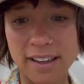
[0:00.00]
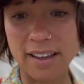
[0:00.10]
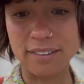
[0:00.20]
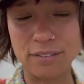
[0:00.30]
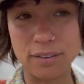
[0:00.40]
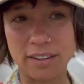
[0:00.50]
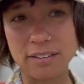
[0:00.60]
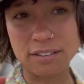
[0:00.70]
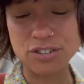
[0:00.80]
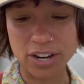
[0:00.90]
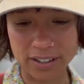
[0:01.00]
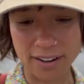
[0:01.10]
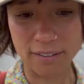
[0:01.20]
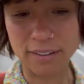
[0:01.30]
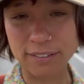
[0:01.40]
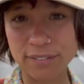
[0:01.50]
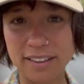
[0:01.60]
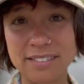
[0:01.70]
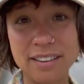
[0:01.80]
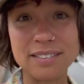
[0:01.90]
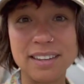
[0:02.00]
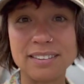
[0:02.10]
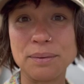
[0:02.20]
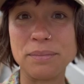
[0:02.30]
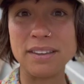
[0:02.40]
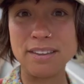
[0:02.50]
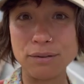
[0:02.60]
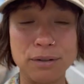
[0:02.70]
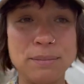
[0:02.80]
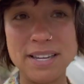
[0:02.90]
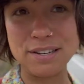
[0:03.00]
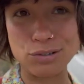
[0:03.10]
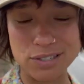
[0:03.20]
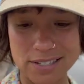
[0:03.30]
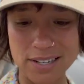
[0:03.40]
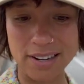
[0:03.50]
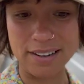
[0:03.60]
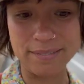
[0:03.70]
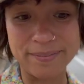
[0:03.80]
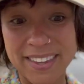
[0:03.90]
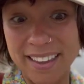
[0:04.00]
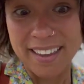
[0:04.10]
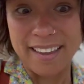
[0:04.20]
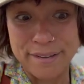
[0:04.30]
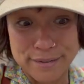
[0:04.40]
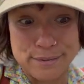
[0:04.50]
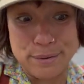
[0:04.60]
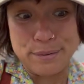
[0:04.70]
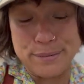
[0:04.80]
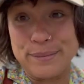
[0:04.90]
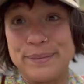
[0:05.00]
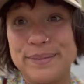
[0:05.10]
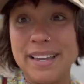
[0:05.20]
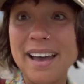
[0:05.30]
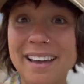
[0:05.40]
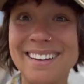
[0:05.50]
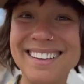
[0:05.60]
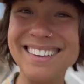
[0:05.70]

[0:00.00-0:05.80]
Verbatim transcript: uh, so that you can check it out if that sounds like something you would be interested in. So yeah,